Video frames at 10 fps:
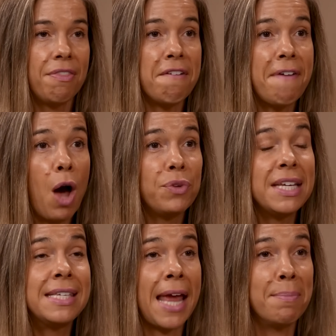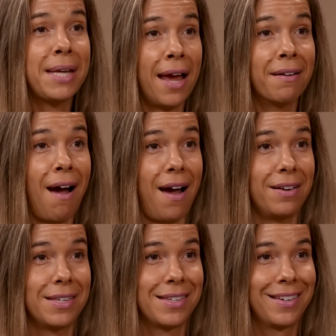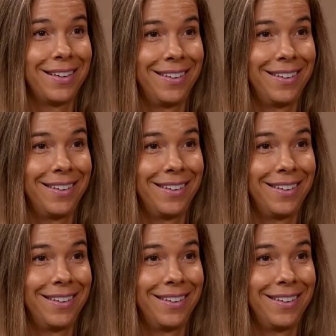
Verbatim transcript: They found these same 10 guys.